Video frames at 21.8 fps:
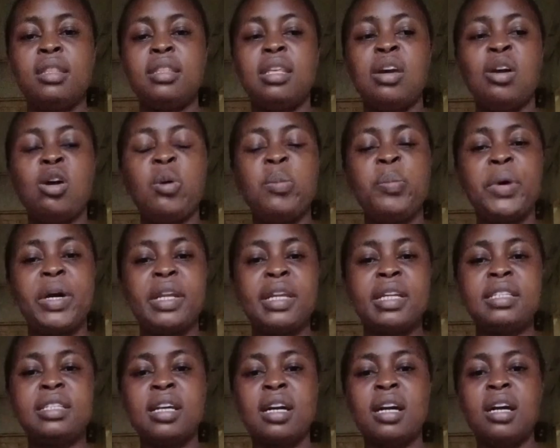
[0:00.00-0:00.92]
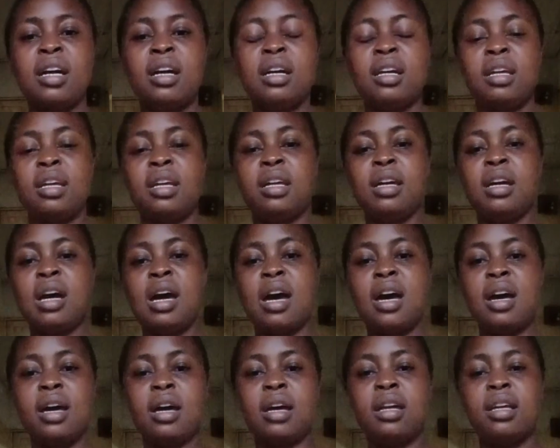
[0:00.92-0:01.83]
The operator
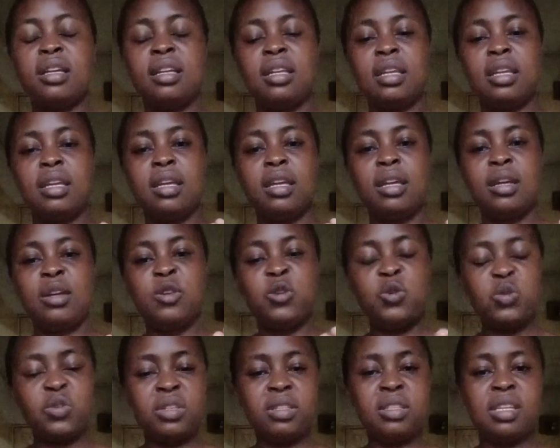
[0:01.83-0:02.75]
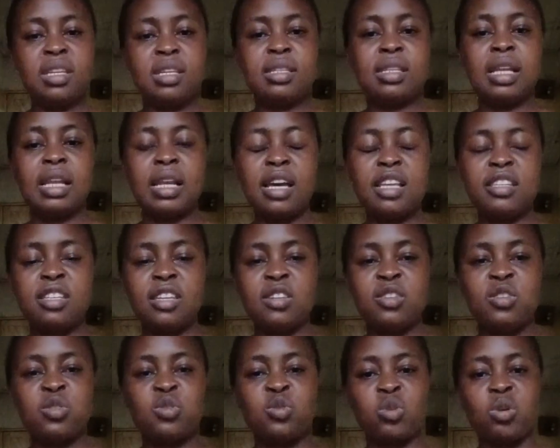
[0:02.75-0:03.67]
uses these
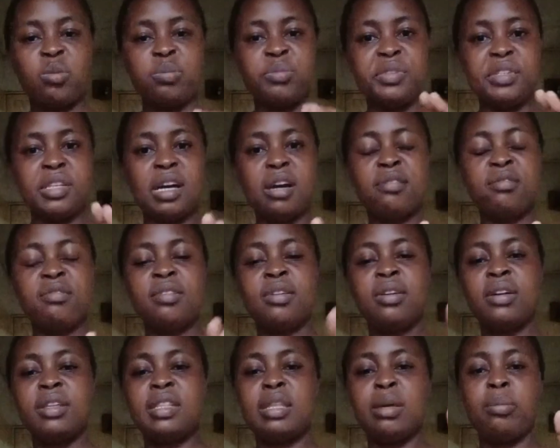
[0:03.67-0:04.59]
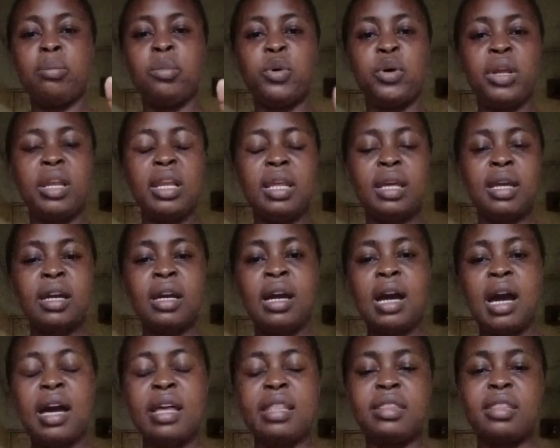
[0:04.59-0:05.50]
glasses to observe the
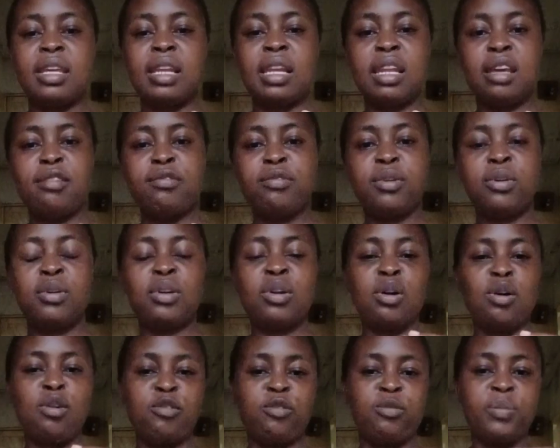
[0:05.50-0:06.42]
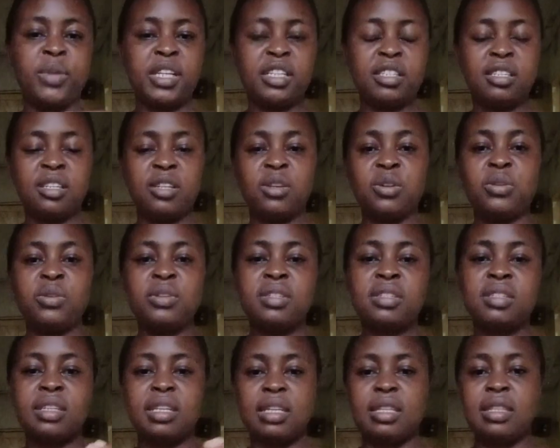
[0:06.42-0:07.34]
boiling and the level of
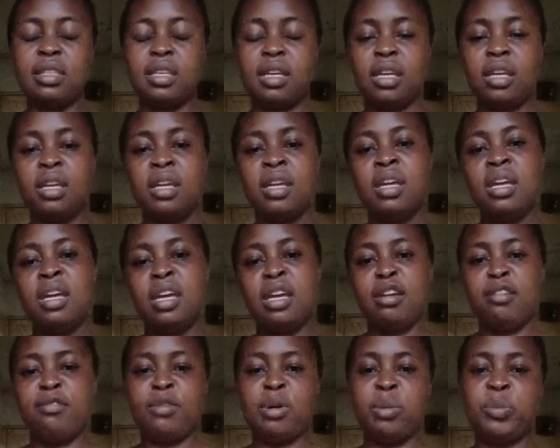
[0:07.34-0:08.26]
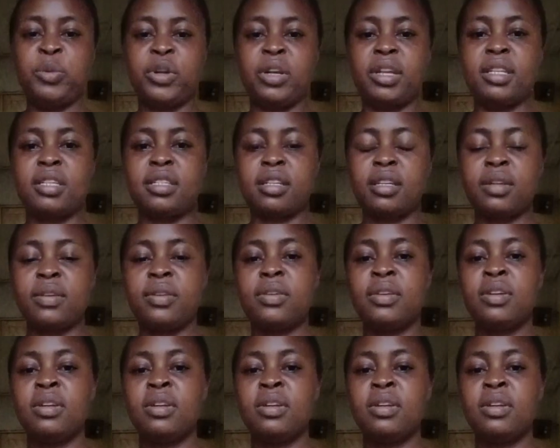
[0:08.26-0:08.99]
materials in the evaporator.